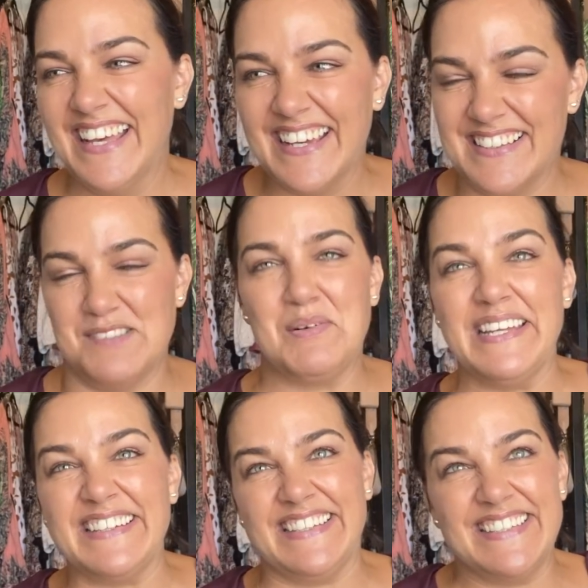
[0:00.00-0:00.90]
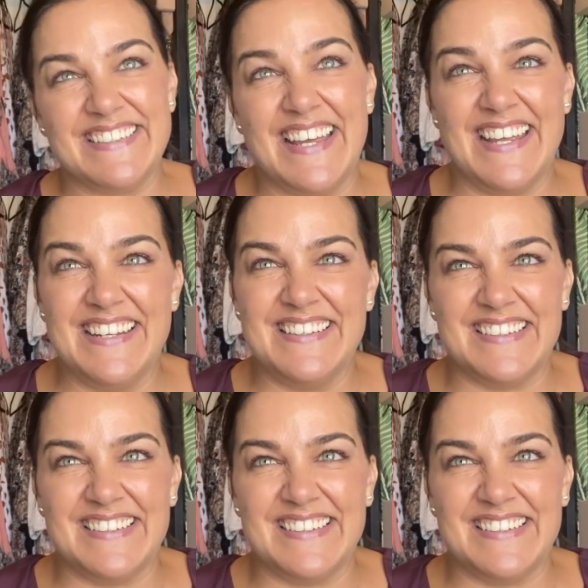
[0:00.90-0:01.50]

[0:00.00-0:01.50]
It's weird. And